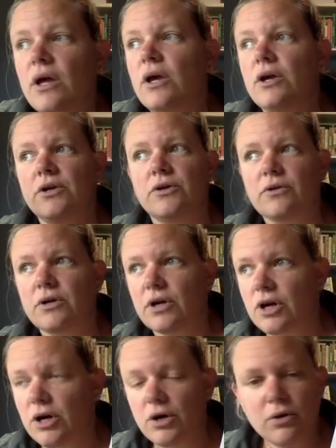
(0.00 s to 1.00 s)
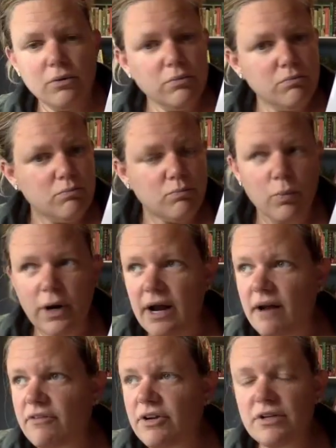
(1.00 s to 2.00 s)
You can go
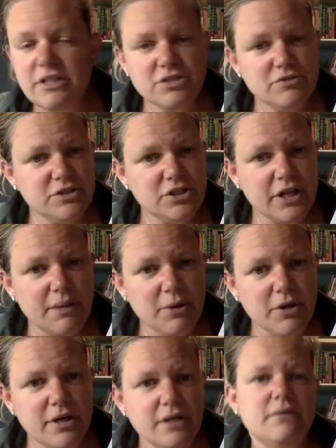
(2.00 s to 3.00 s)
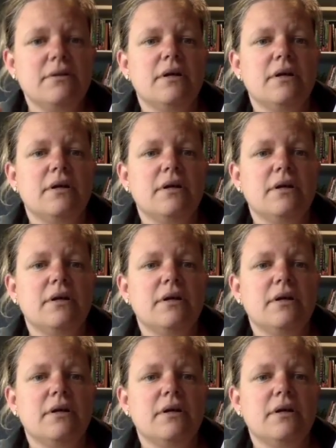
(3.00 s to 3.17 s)
wherever you need to in your neighborhood.